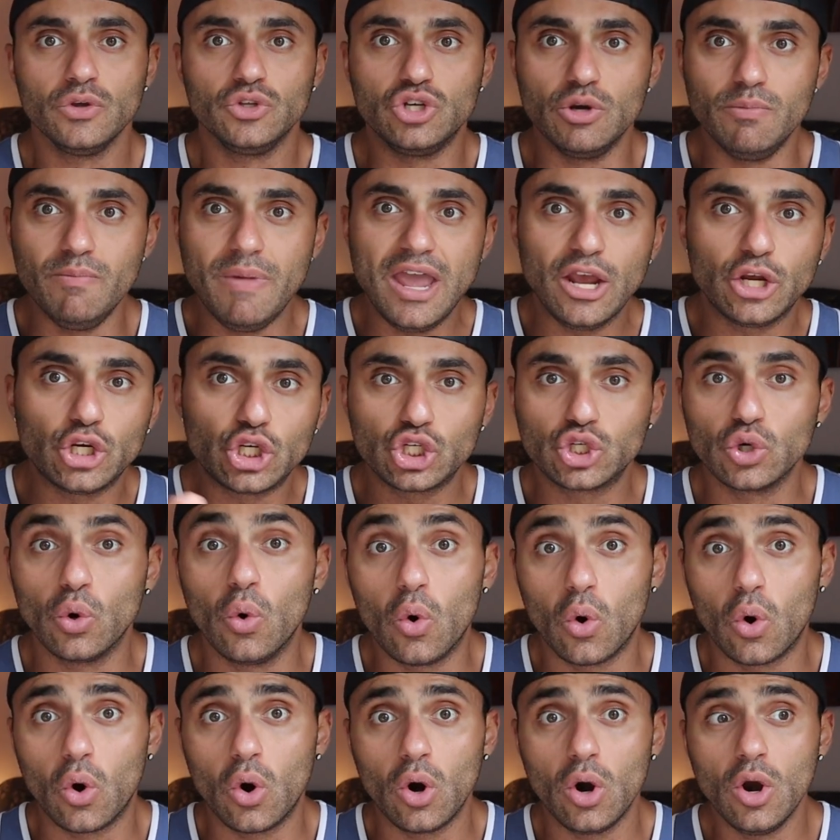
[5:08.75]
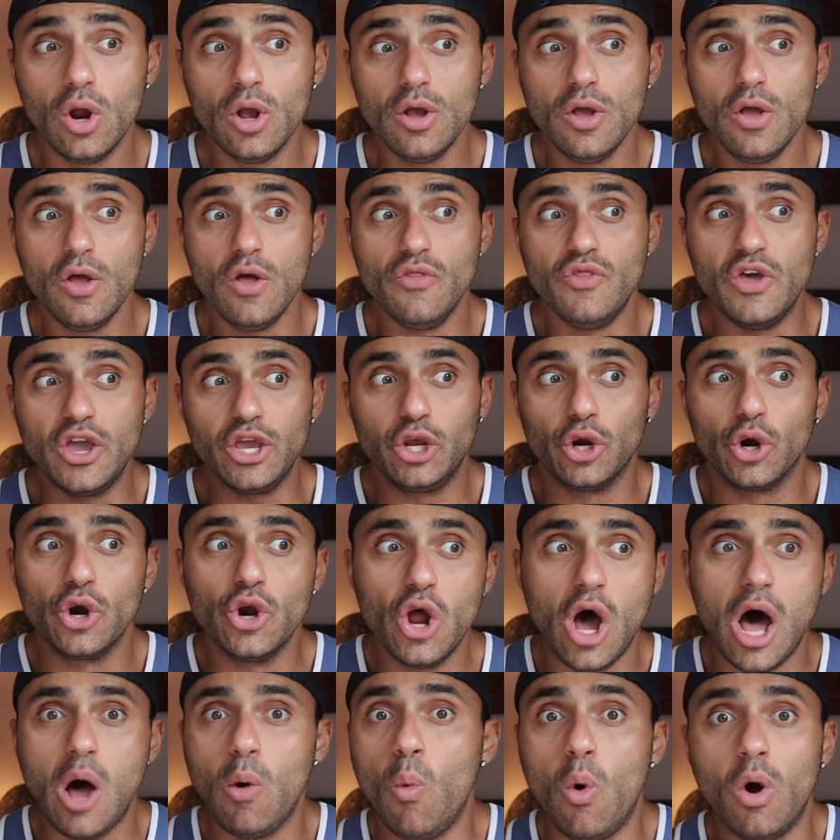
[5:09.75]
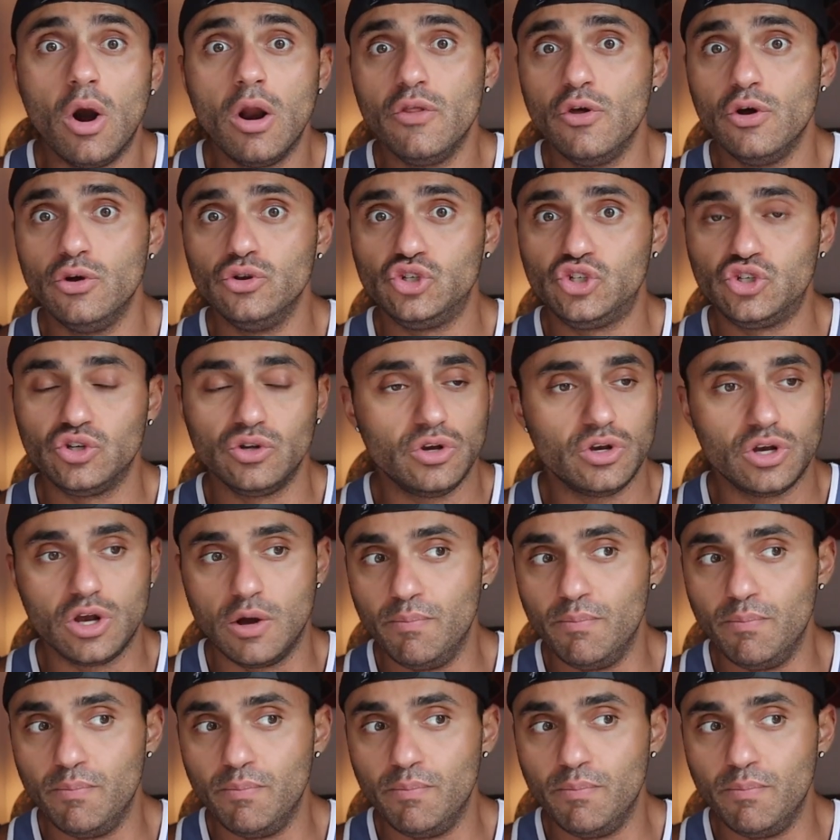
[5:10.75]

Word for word: to make sure that you're not one of those